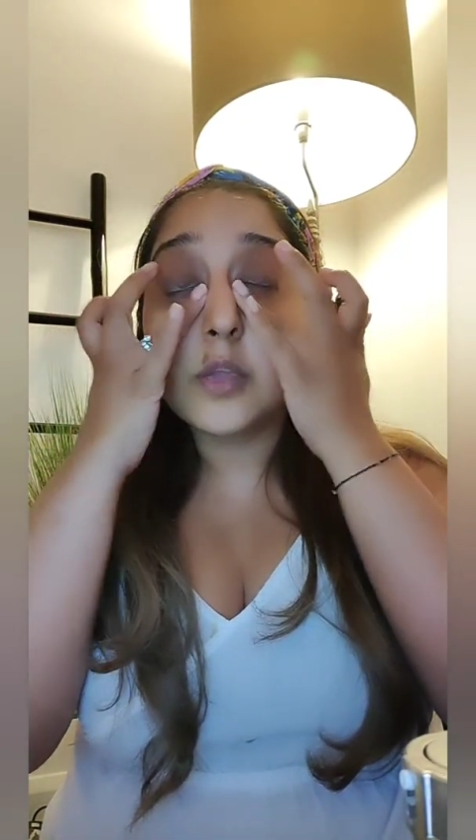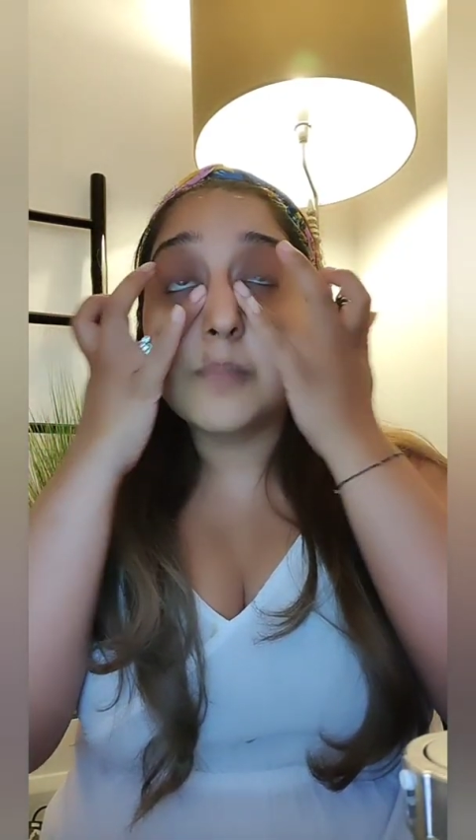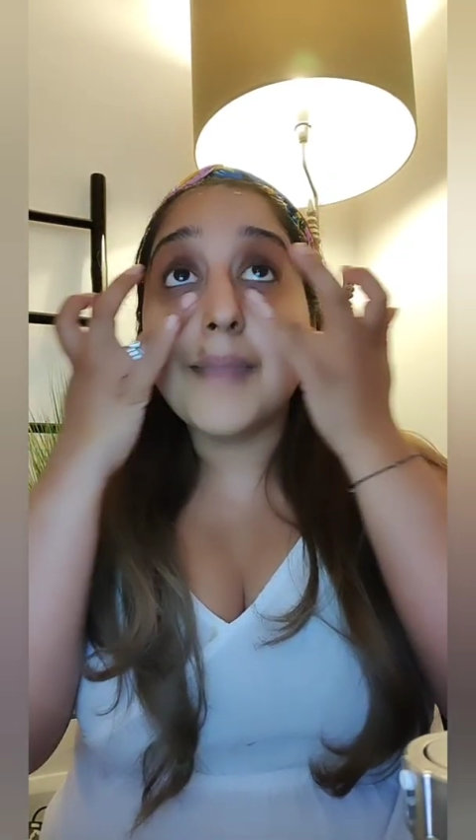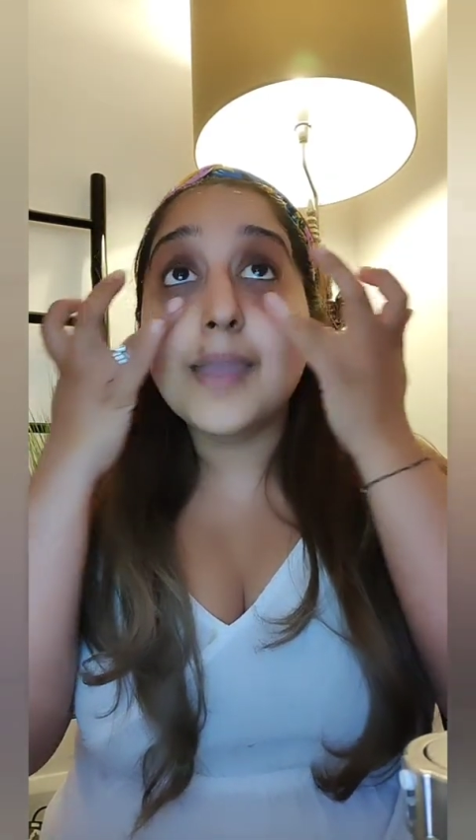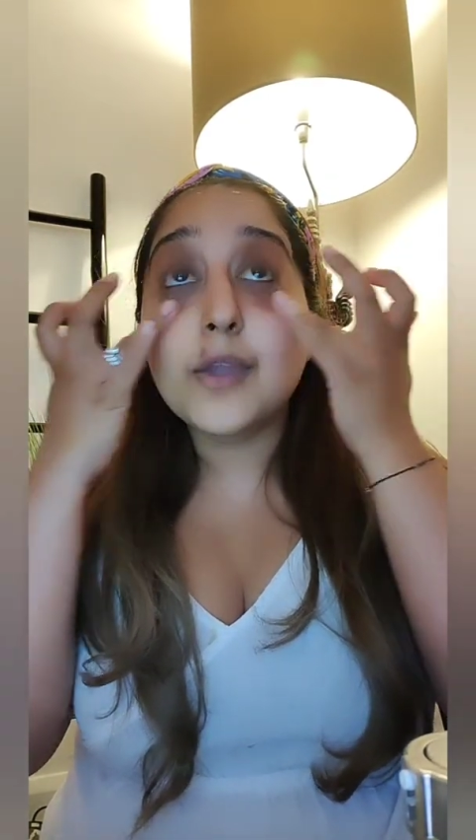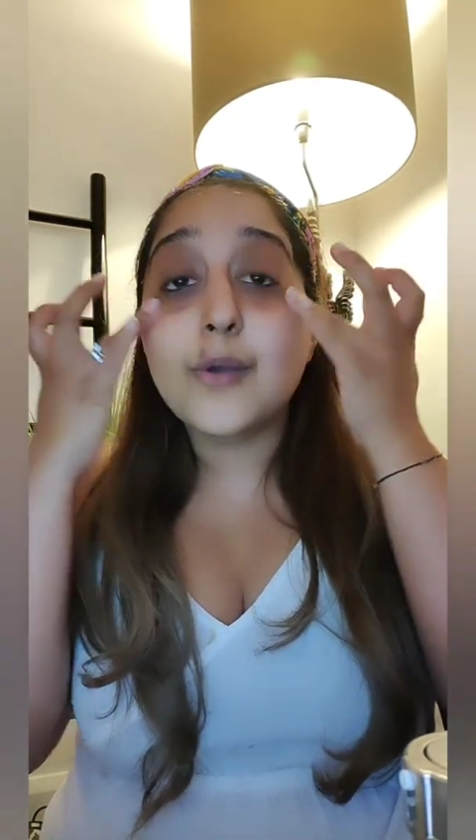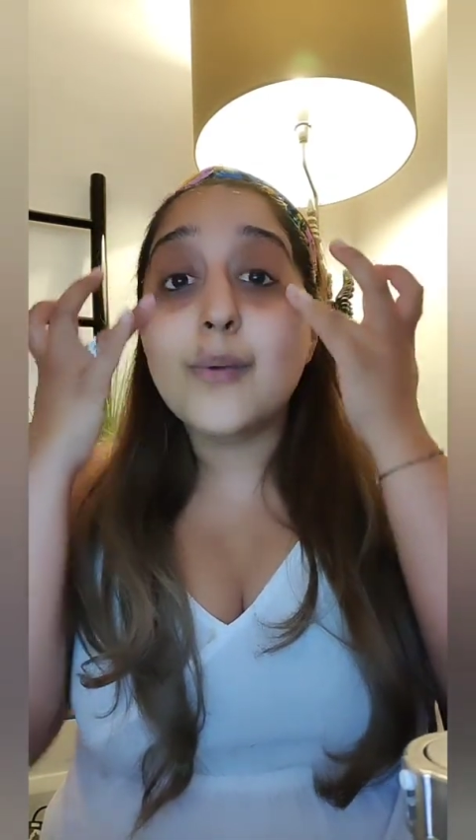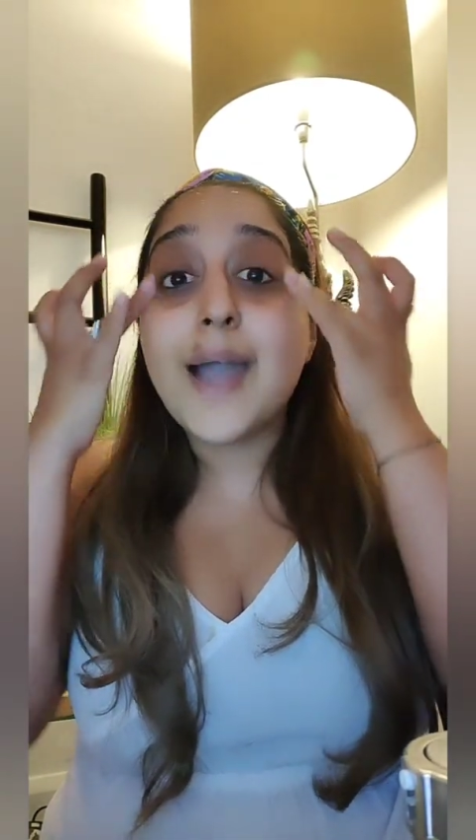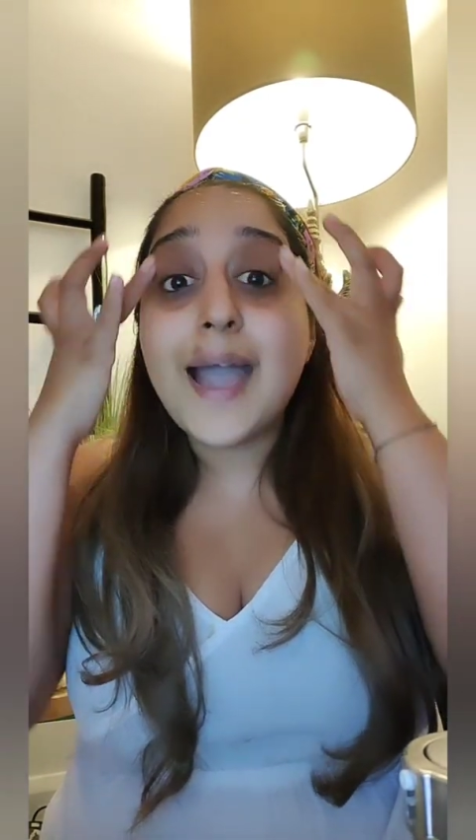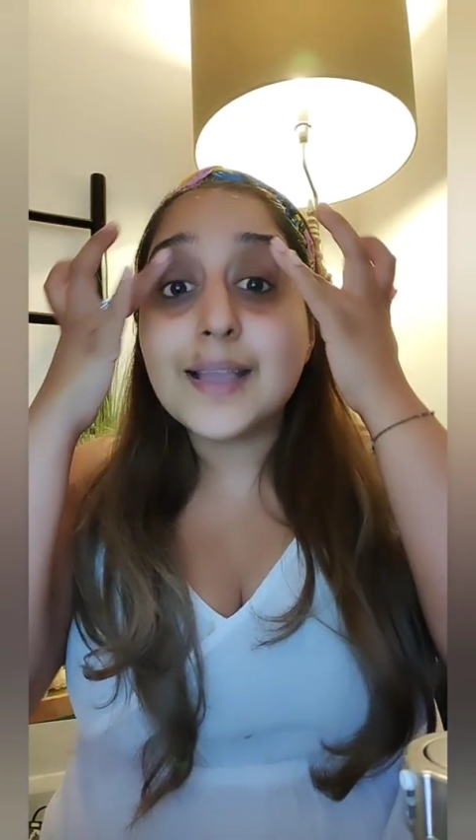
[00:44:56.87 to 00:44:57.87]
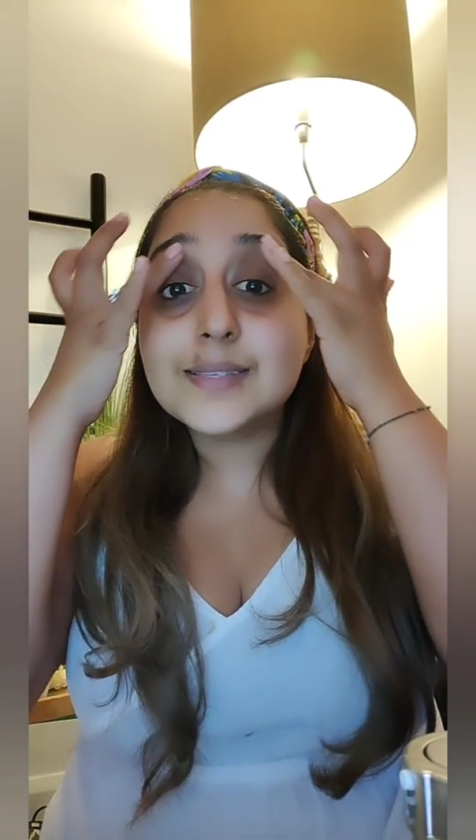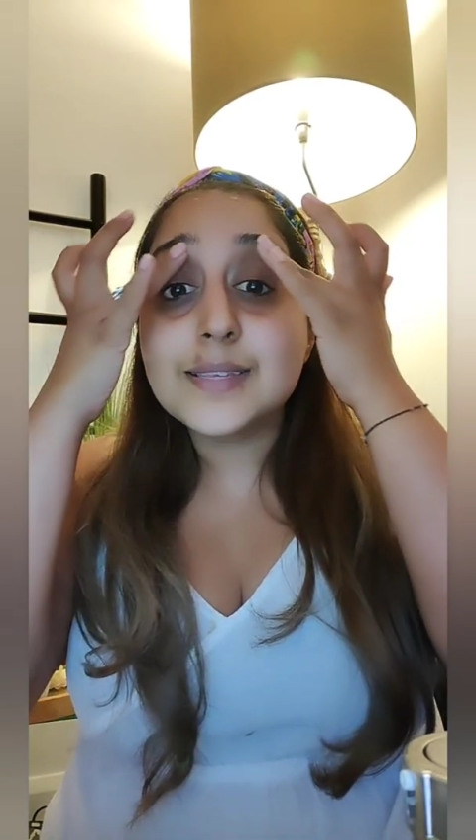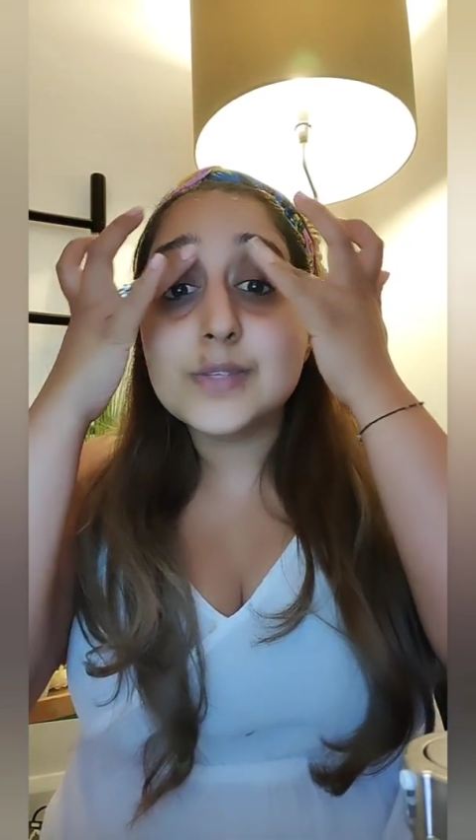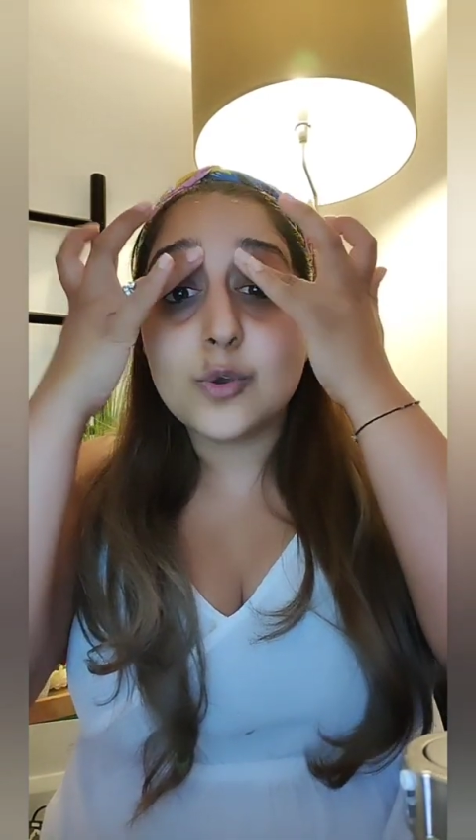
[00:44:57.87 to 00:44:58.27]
mango acts as